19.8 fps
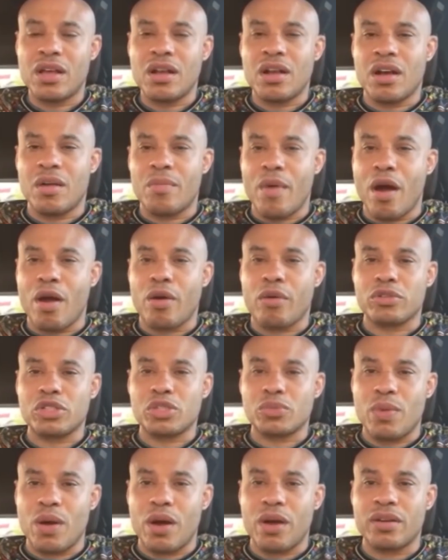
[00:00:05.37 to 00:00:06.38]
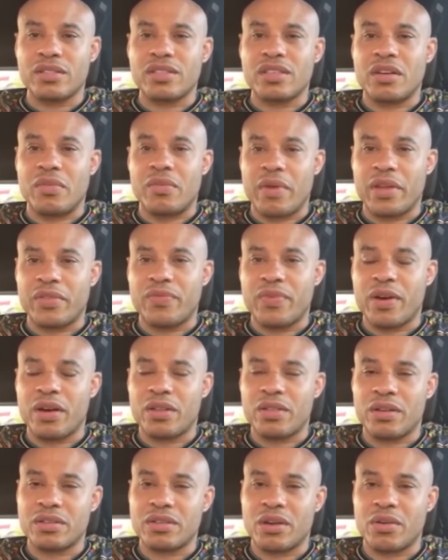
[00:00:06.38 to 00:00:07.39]
Kamaru Usman is a great
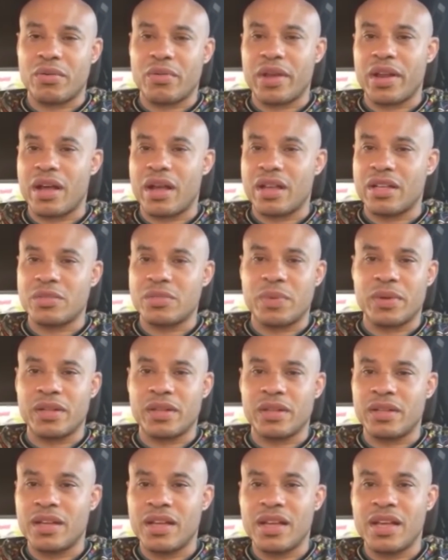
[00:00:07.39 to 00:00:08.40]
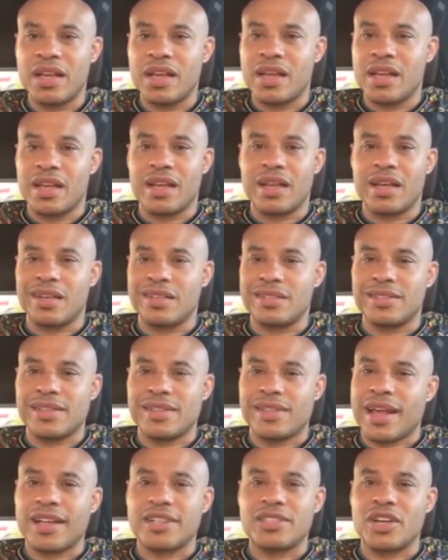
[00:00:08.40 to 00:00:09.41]
father. It's a great husband. He's
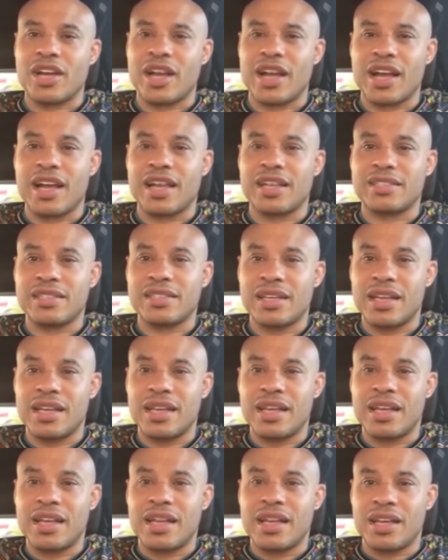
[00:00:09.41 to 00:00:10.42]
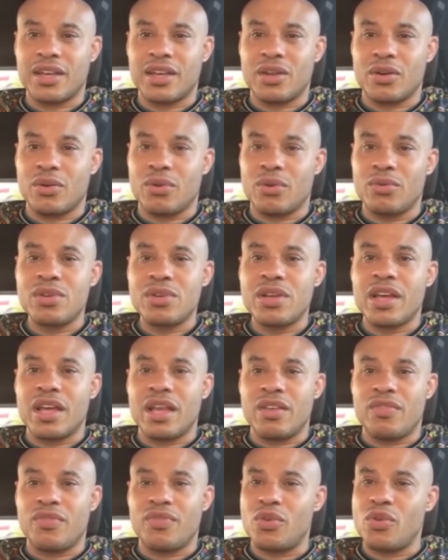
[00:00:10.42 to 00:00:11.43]
not a jackass. You know,
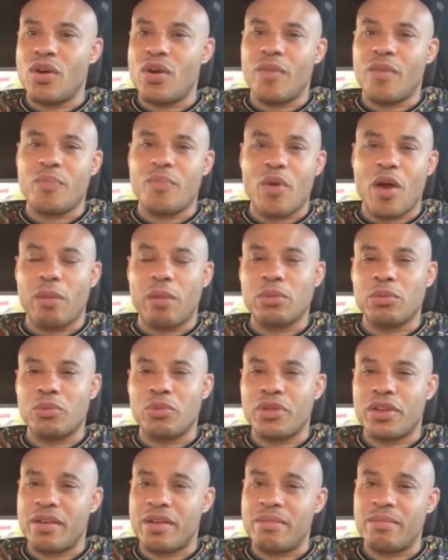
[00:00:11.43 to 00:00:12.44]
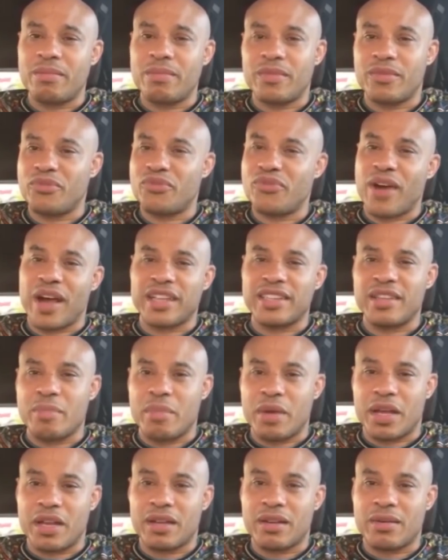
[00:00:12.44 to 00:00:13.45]
if you have problem with him, fight the
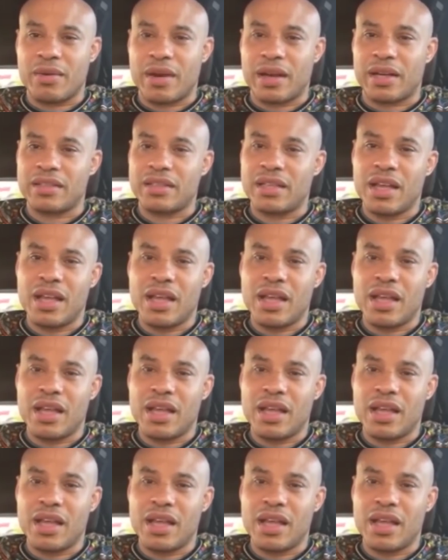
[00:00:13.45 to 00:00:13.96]
man, right?